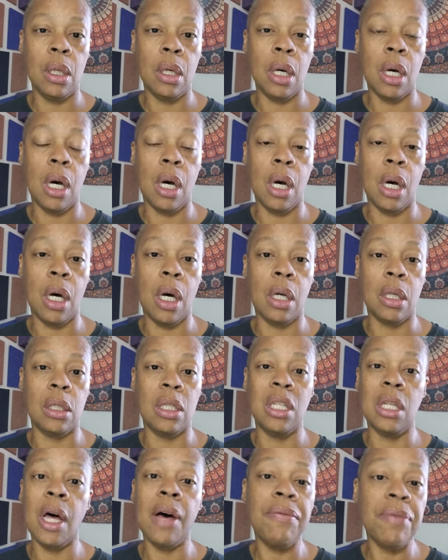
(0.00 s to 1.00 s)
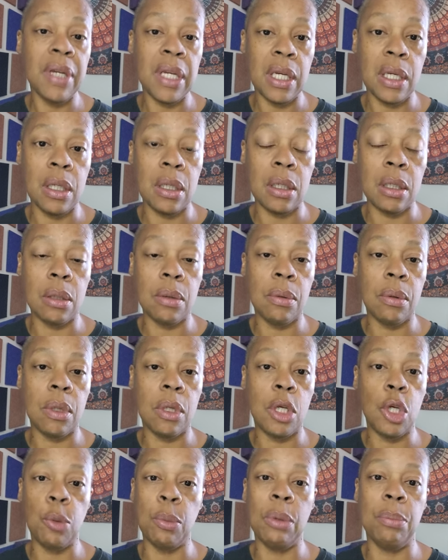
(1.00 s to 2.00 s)
uh, a loving
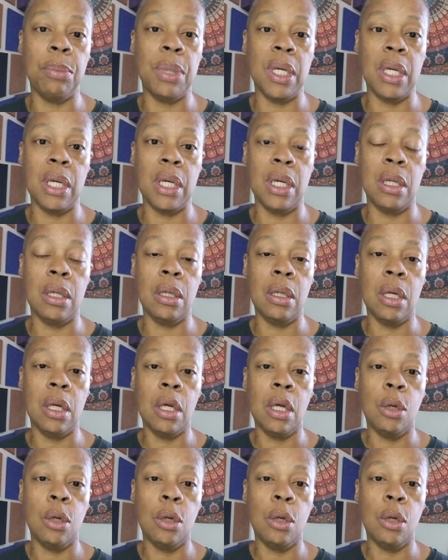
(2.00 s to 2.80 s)
human being,